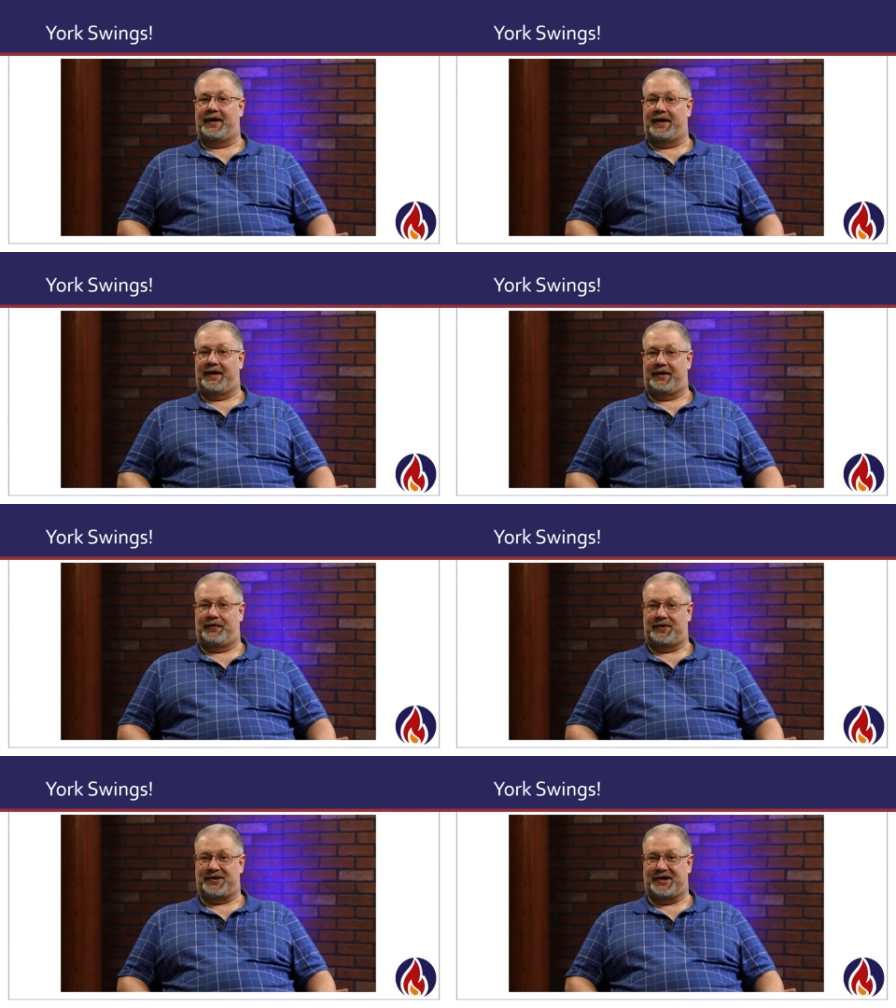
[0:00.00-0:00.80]

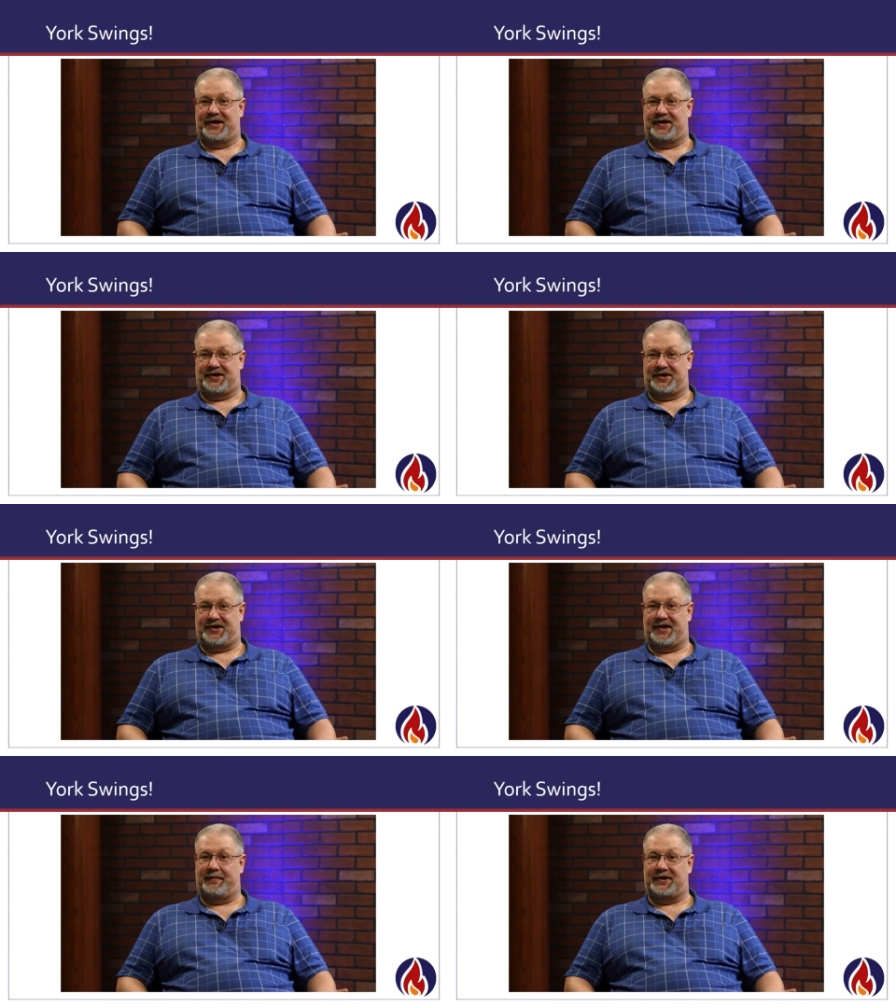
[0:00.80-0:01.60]
And we see it as a
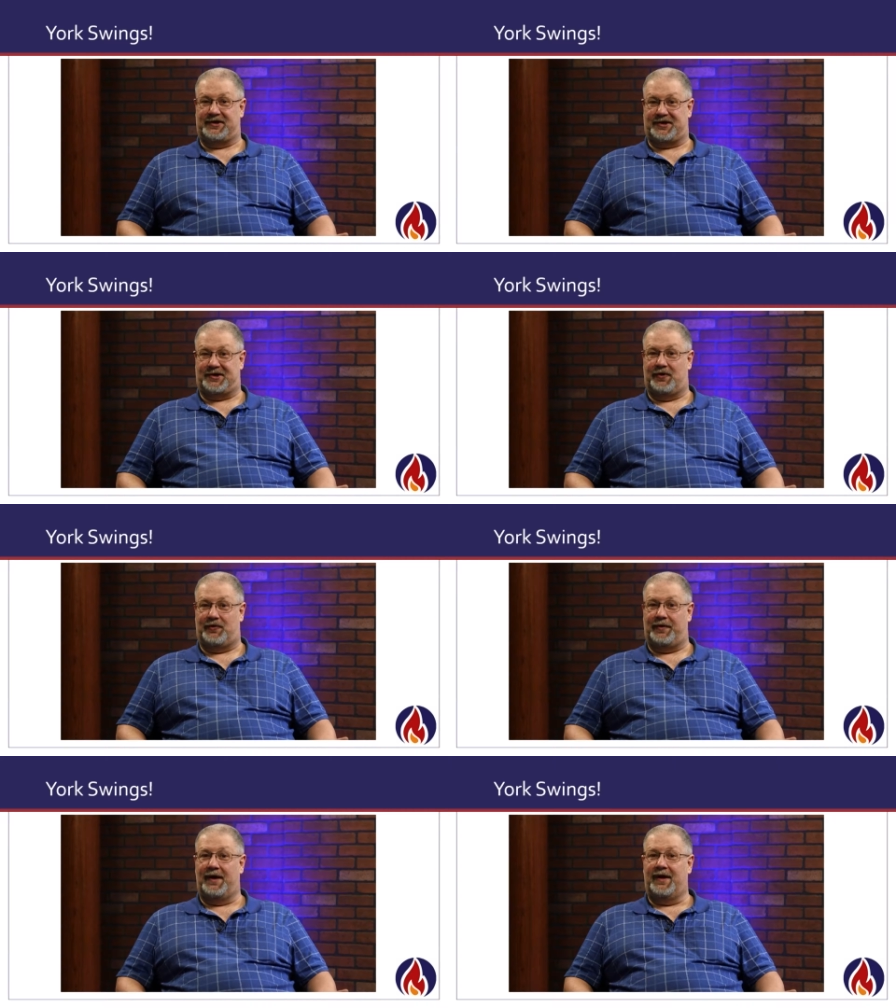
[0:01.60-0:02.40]
stepping
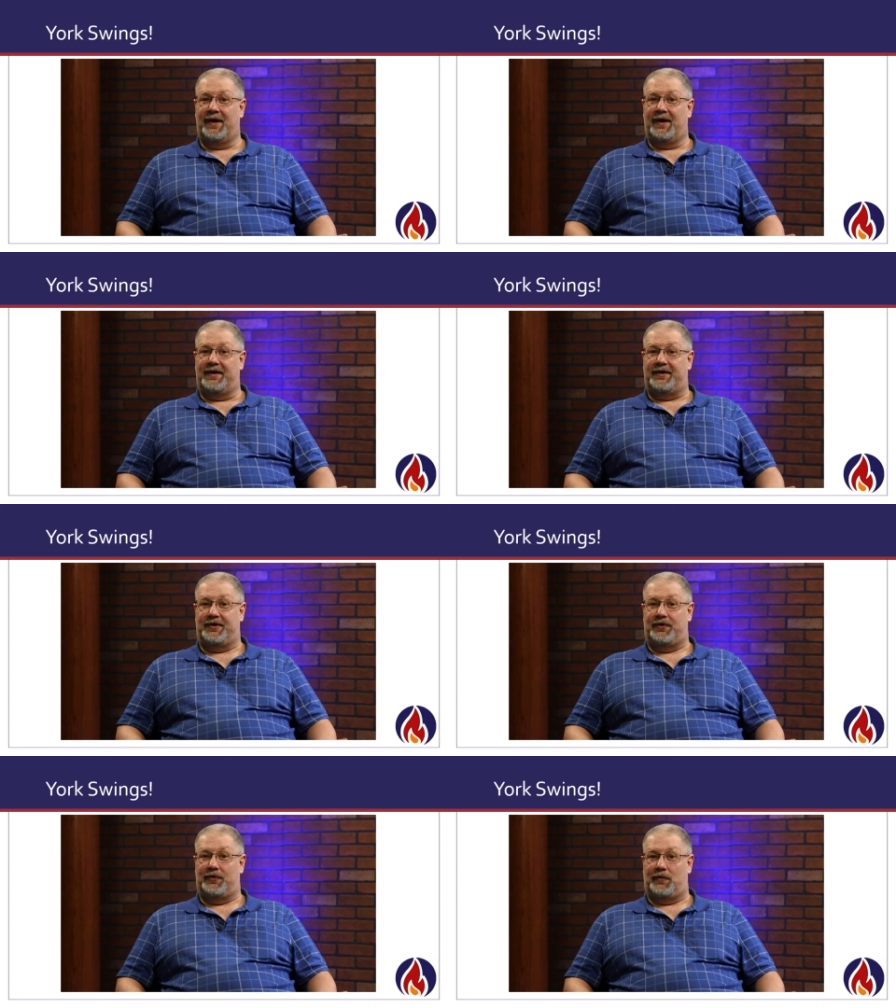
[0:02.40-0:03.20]
stone
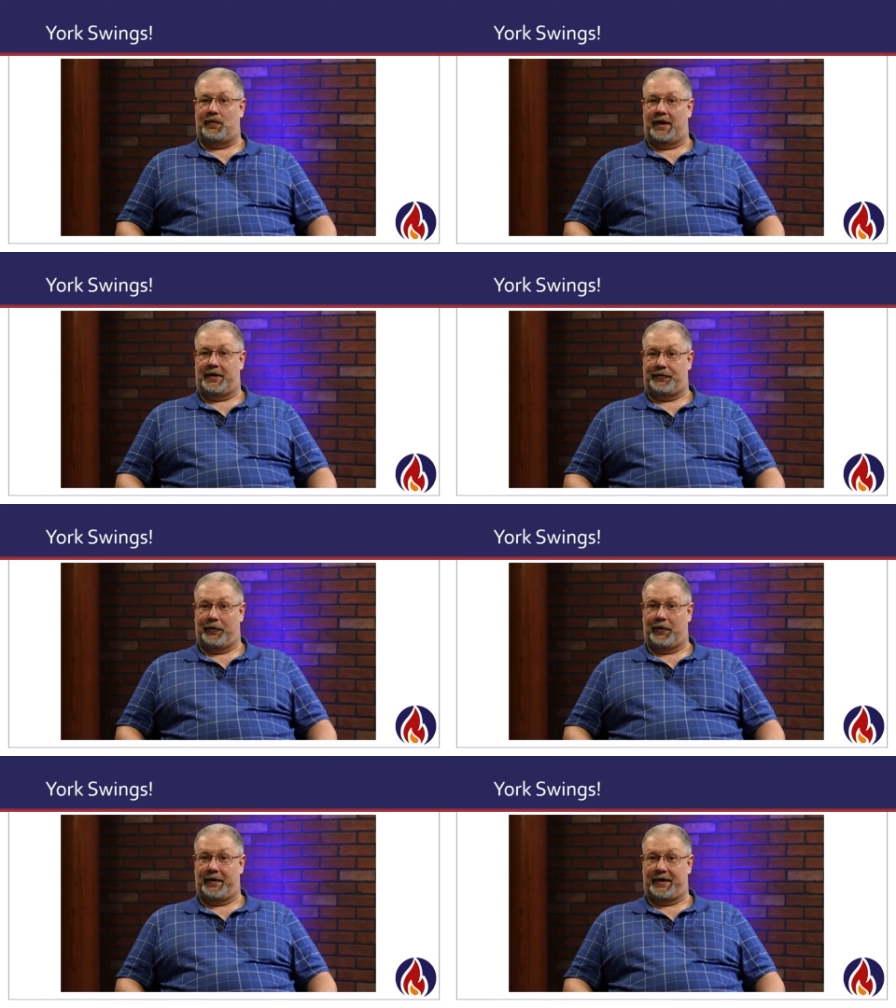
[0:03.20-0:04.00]
to uh,
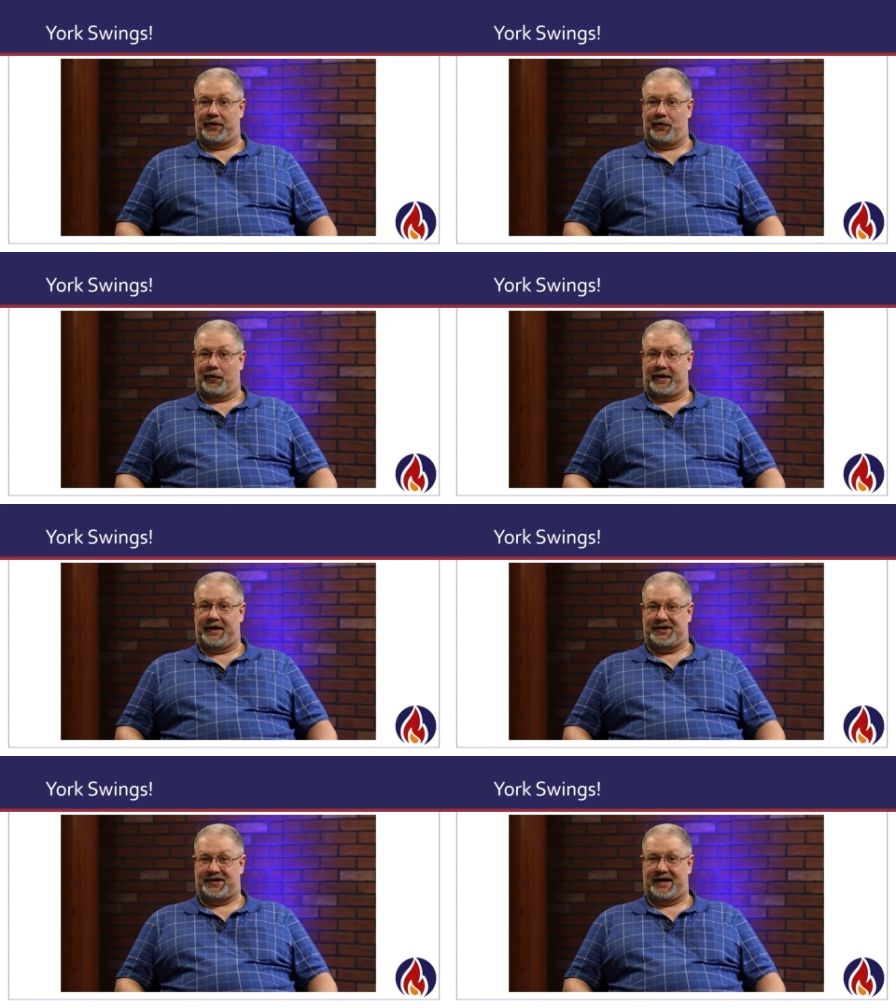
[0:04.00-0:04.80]
growing York
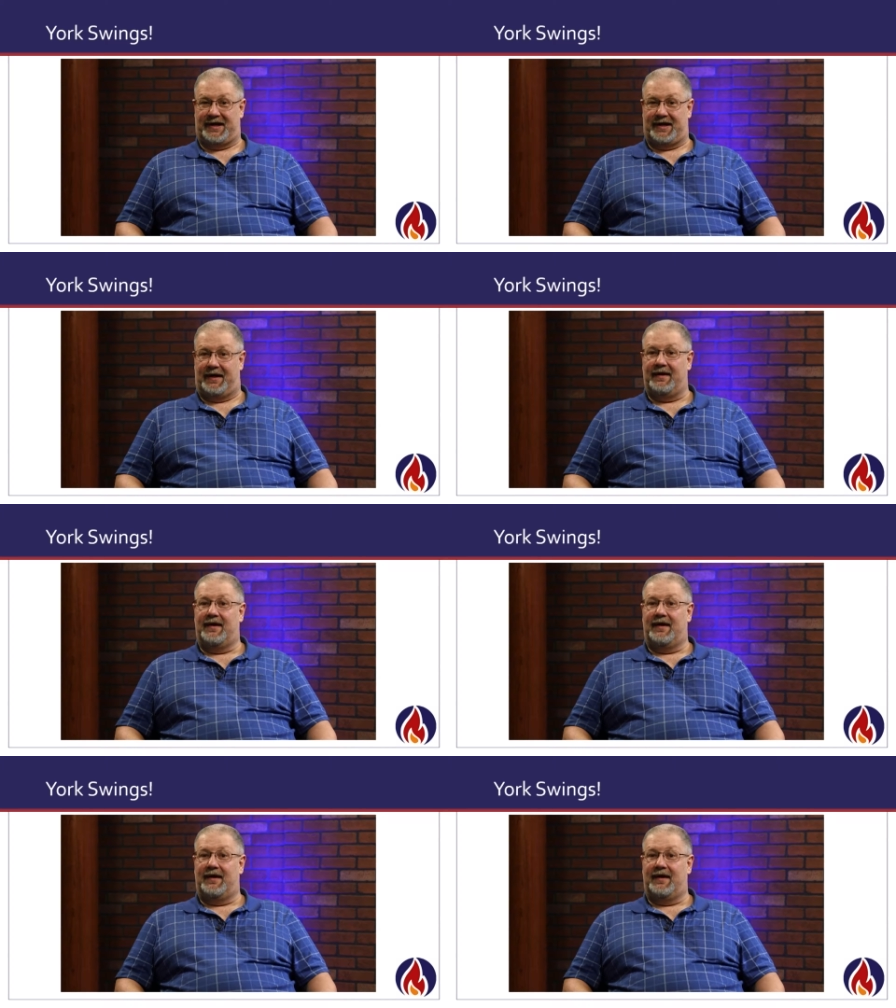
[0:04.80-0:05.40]
as a uh,